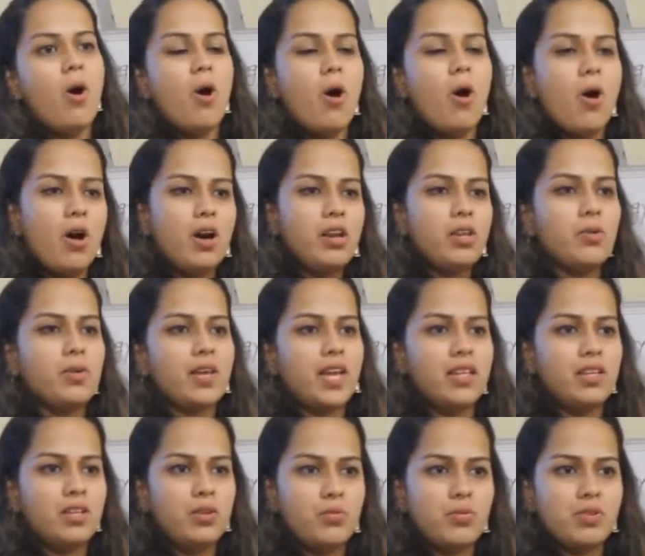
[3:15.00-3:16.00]
or you
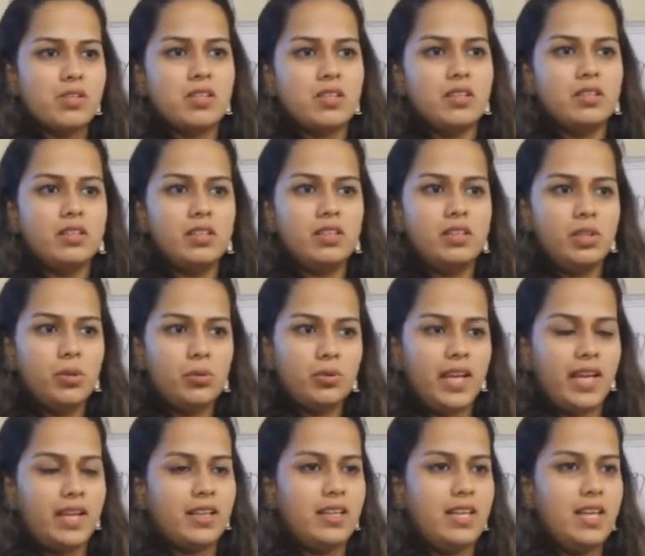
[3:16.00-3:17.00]
can use certain new
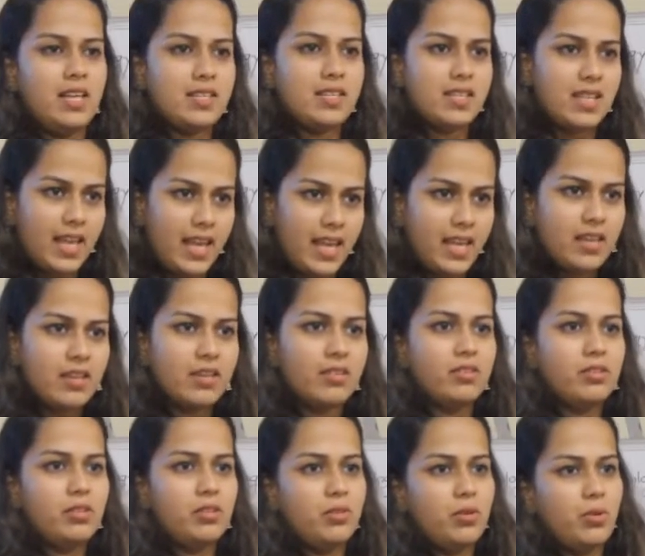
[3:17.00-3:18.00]
techniques like
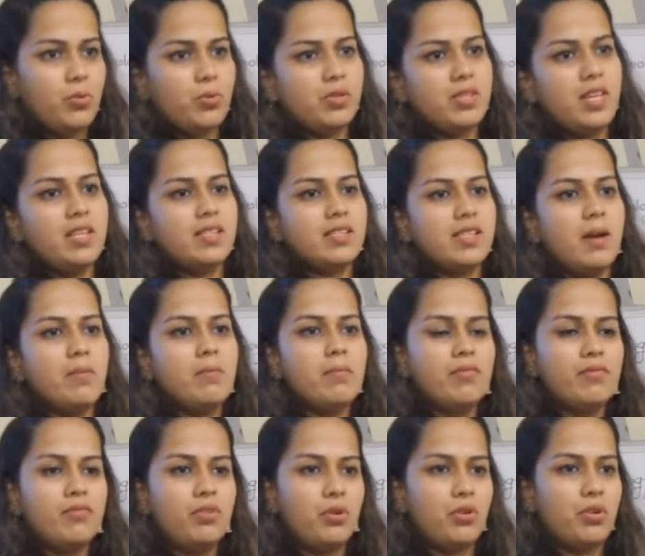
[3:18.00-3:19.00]
using
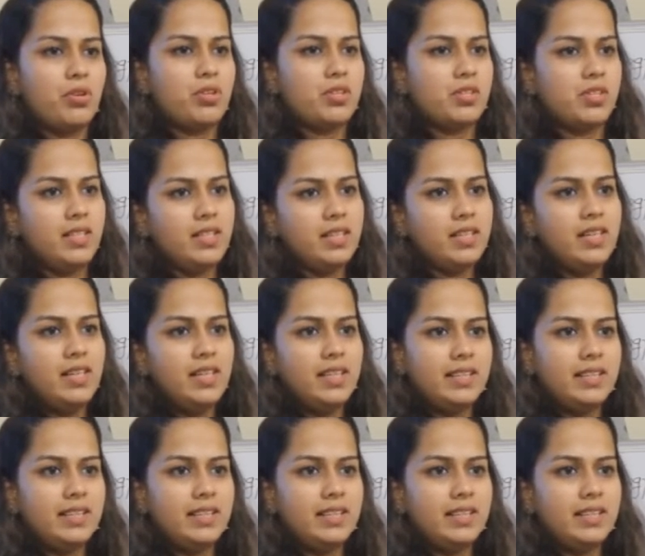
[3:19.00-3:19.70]
some fluorescent